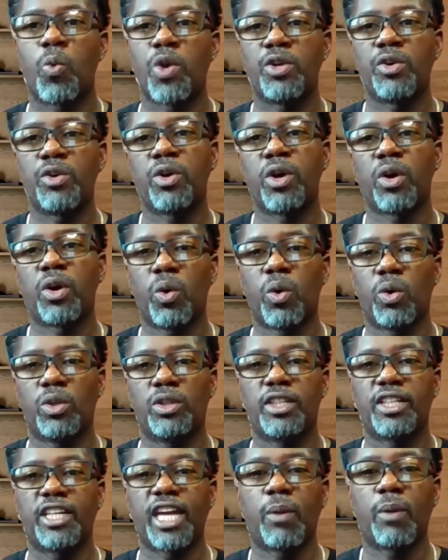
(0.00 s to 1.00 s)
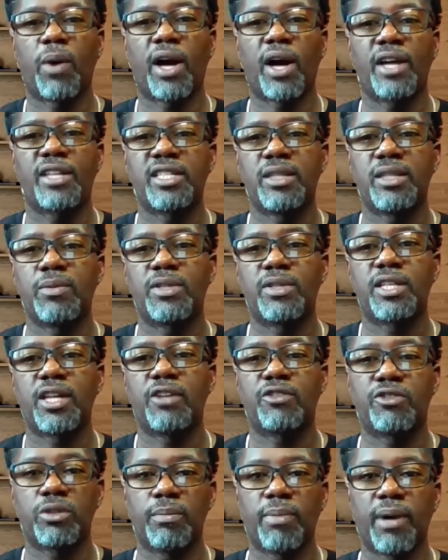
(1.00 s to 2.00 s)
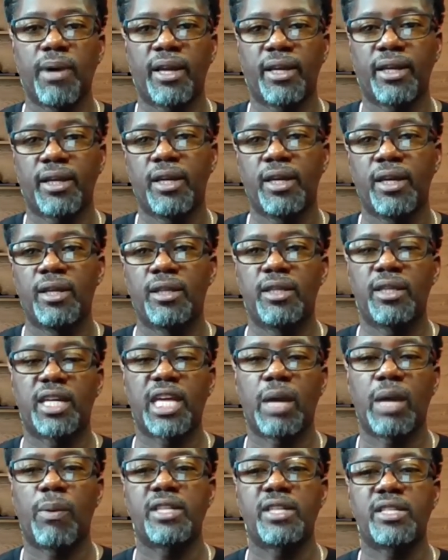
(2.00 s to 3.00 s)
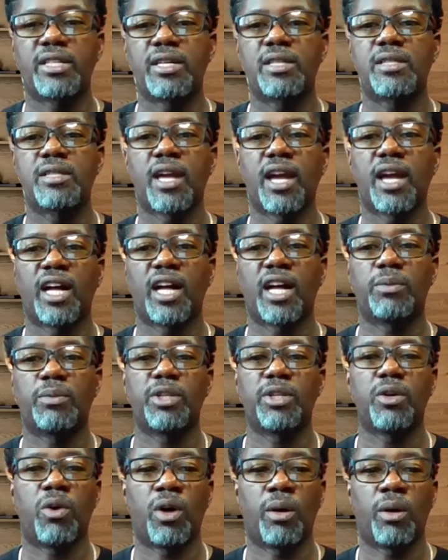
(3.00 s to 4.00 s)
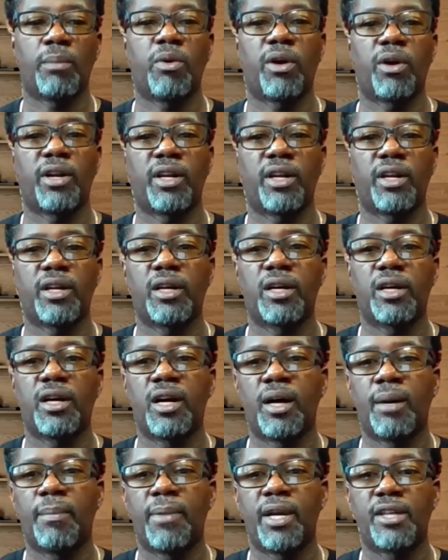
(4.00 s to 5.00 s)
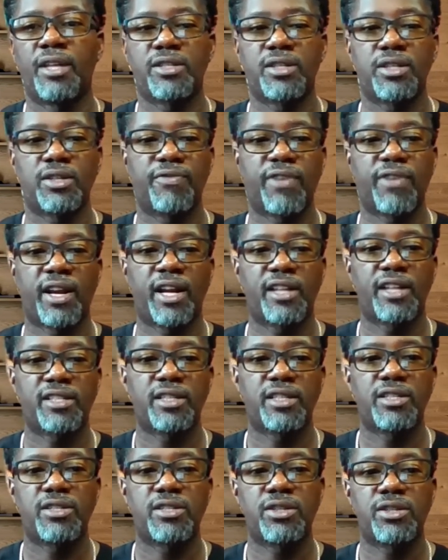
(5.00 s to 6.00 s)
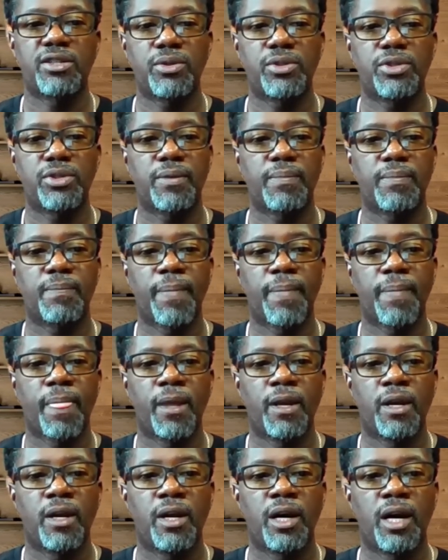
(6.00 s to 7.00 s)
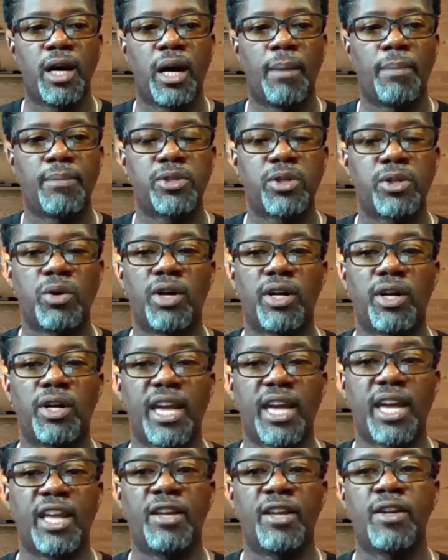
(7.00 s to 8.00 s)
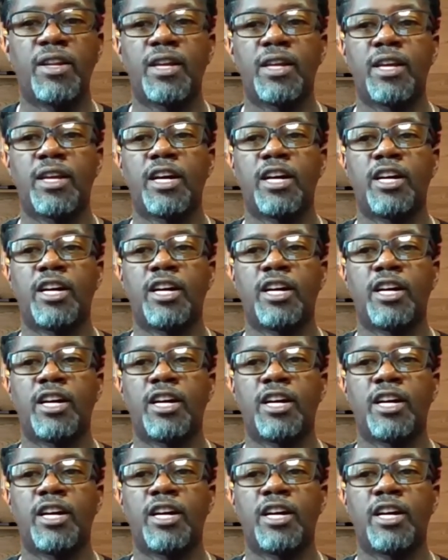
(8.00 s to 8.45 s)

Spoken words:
we do not hold the KYC with central bank. The KYC is held with the onboarding financial institution. So again,